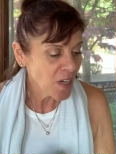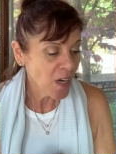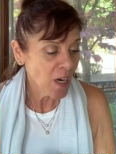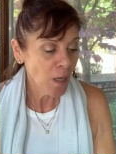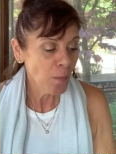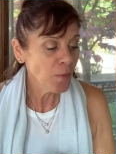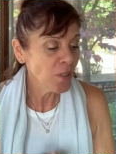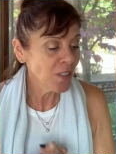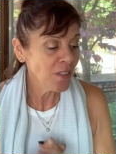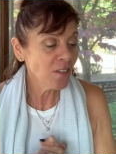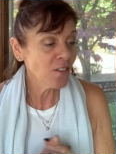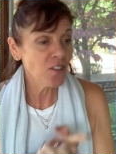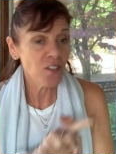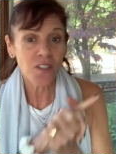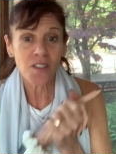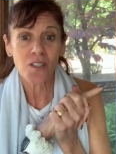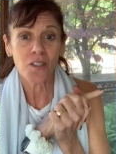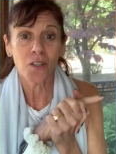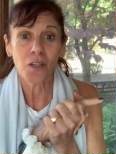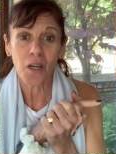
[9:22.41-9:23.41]
I'm gonna
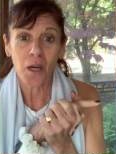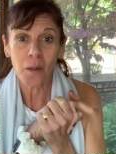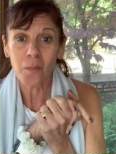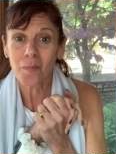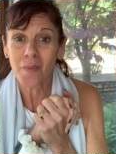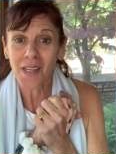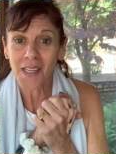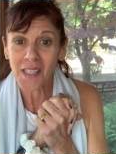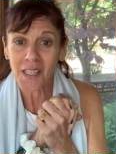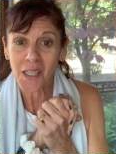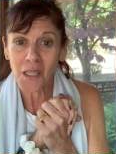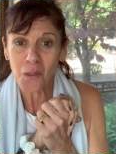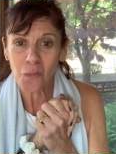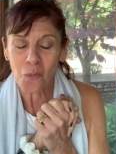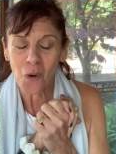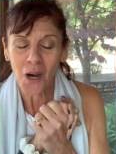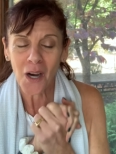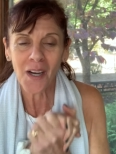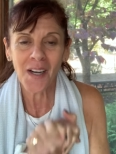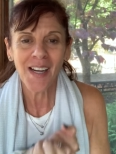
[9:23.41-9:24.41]
just cook up my
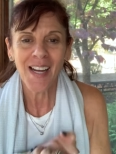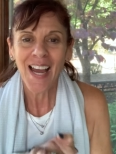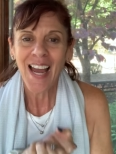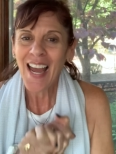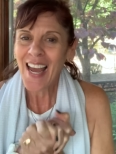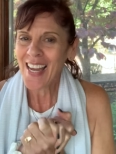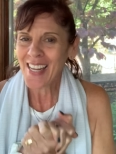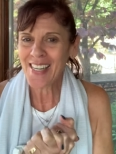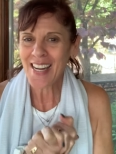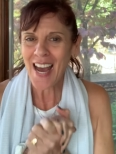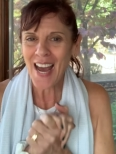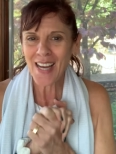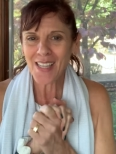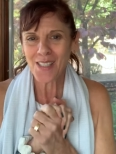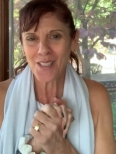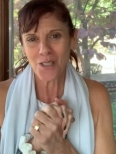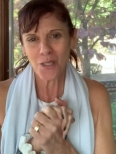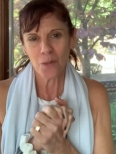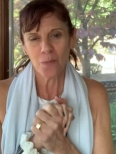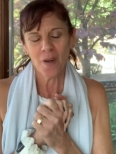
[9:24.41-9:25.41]
quinoa and add
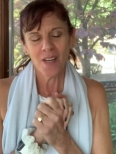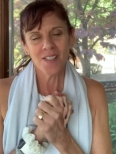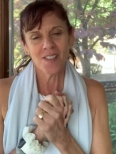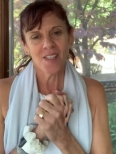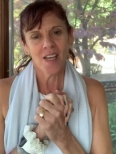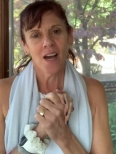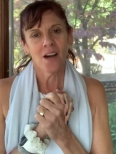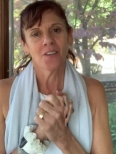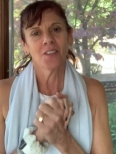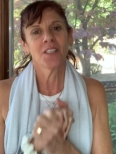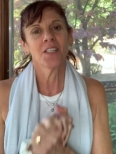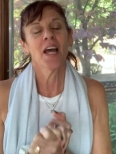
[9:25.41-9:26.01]
it to my salad.